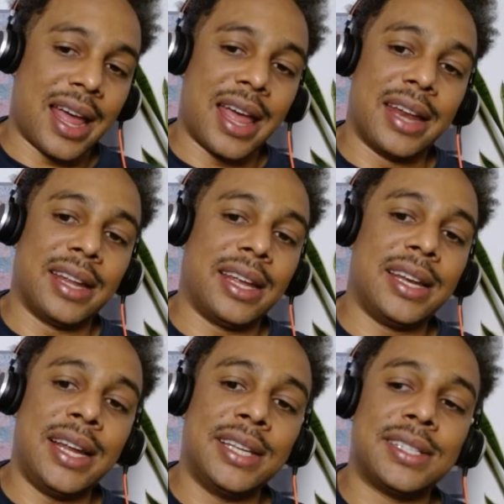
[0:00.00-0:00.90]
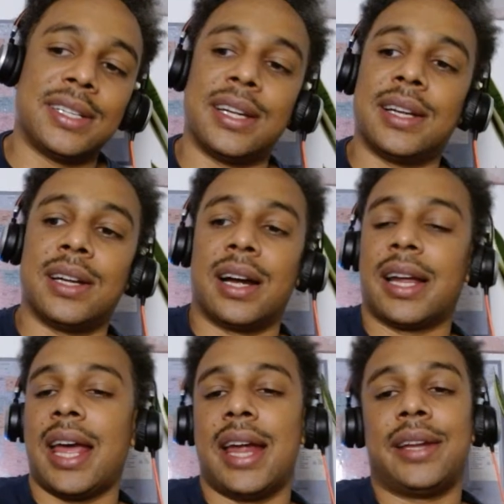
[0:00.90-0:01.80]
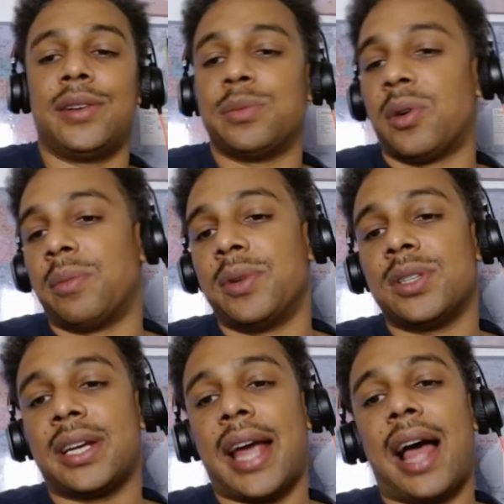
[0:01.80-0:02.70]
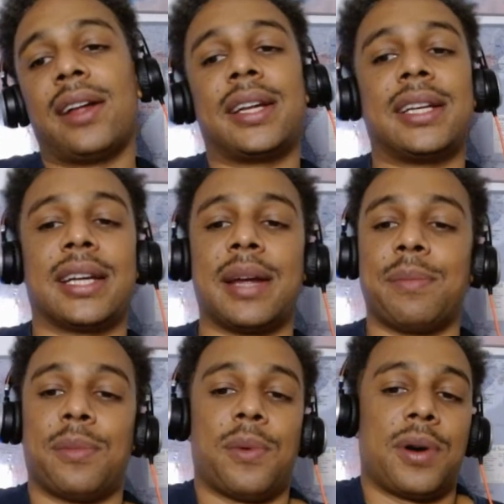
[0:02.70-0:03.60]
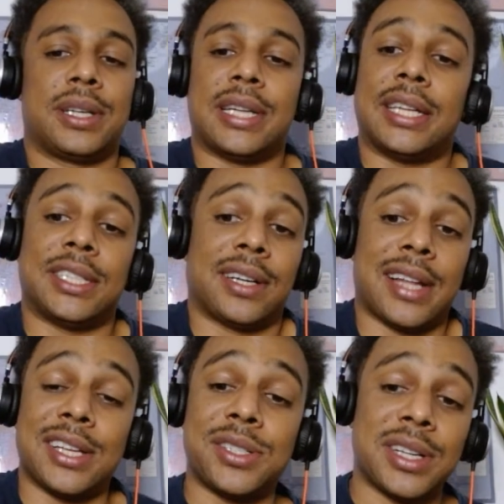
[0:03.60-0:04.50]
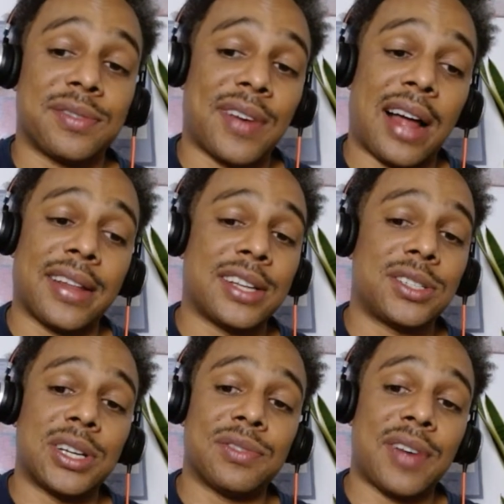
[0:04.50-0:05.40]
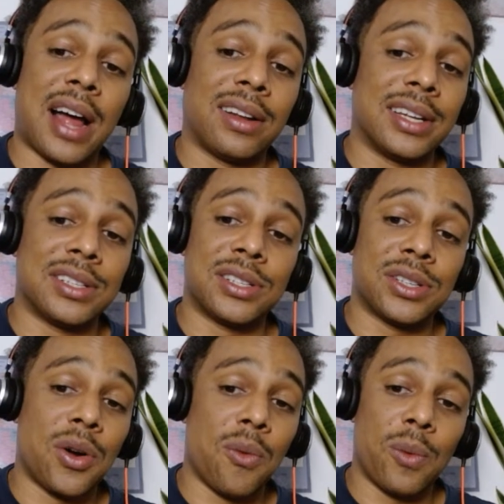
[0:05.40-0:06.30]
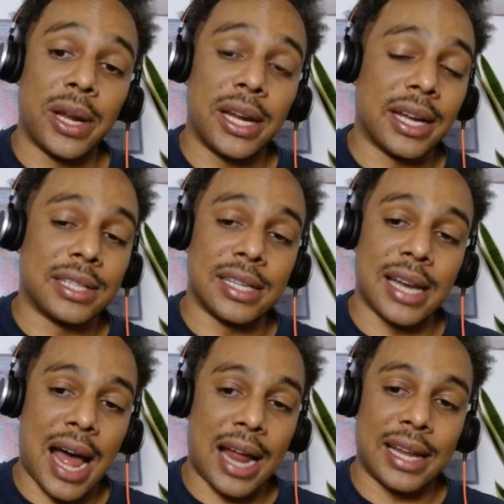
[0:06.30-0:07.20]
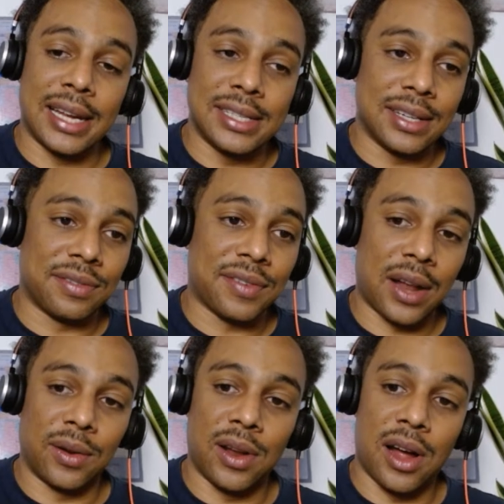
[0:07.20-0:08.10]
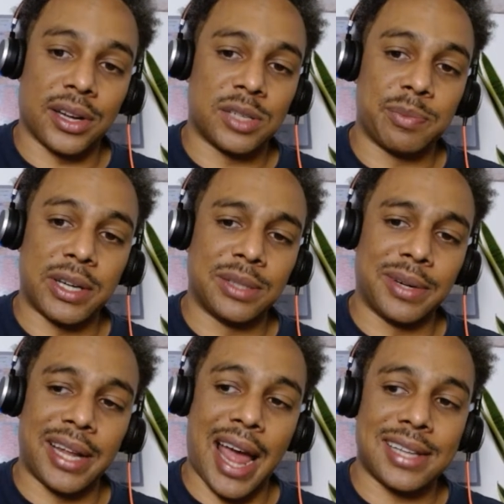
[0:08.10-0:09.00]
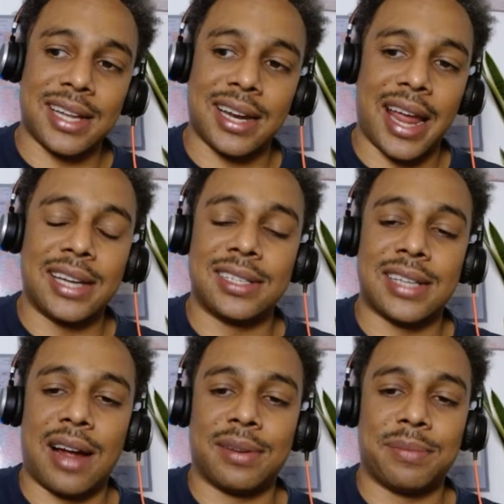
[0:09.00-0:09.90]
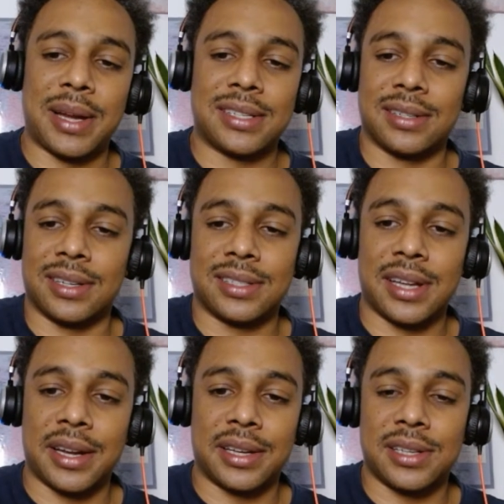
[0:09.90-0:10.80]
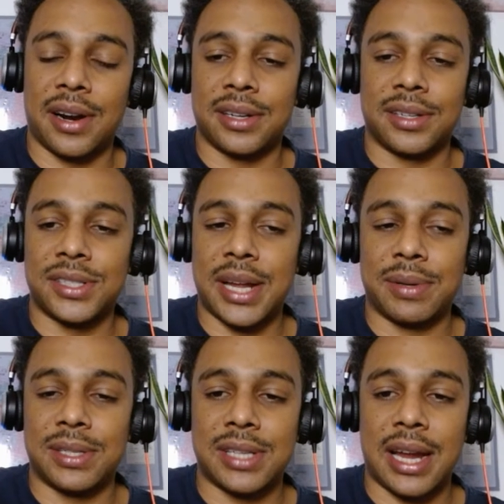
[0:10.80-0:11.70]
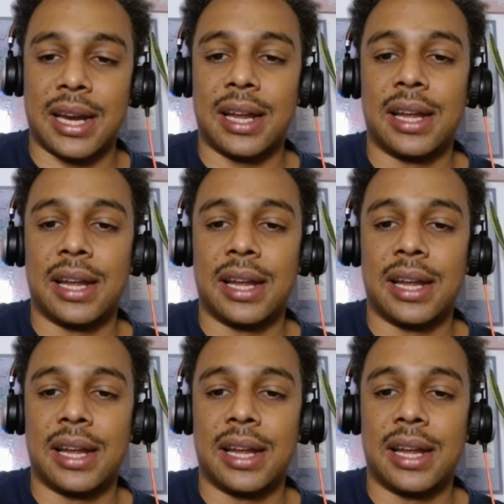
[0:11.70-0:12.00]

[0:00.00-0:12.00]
And he needs to, again, use more musicality to get more attention on that stressed vowel. That stressed vowel is so weak, it's not easy to follow along, especially when he adds that H sound. It makes it looks like it's hard to understand what he's saying.